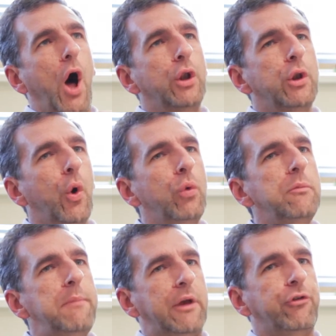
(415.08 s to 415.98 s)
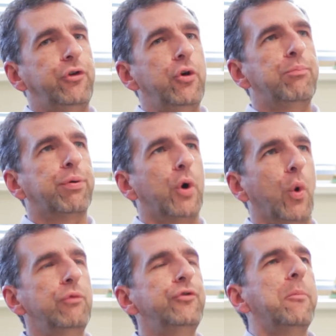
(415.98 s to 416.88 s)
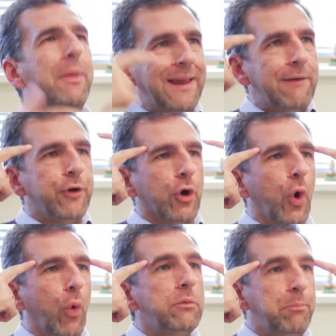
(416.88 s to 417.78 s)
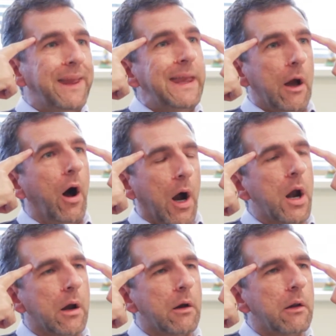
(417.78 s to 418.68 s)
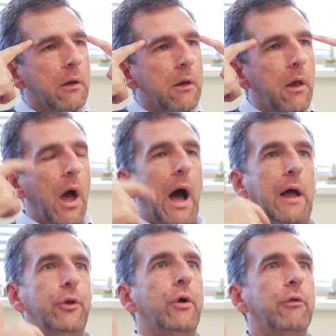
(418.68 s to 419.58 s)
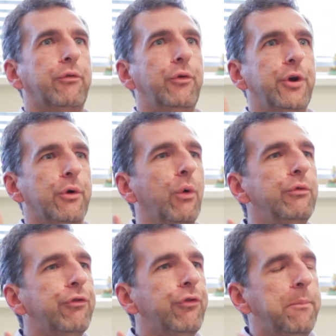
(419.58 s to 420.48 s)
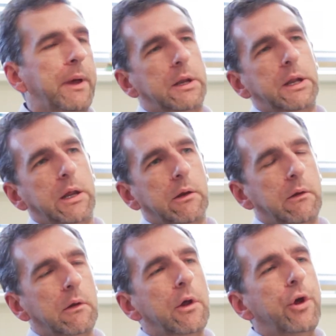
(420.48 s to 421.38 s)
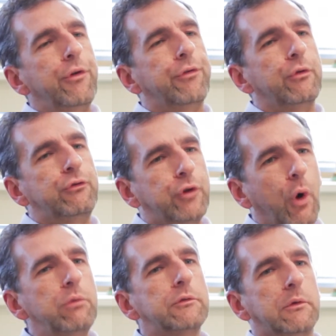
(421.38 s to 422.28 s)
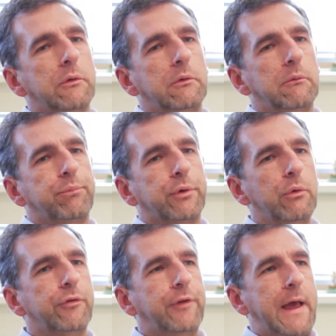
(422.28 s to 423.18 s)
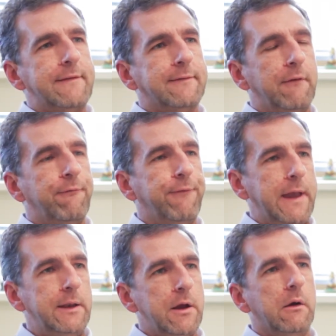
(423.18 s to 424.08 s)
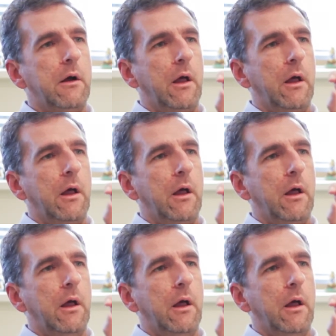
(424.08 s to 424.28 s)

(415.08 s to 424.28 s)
Alone makes you prone to believe your own PR and also your own stupidity. So don't process failure